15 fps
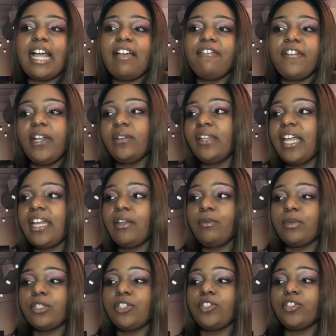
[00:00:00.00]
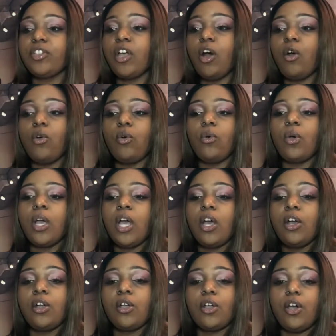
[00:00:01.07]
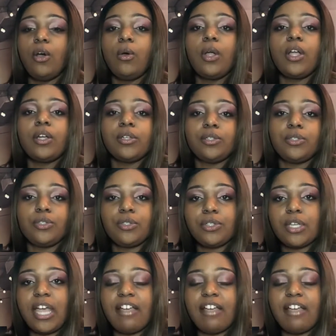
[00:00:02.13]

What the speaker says: I felt that it was so coerced.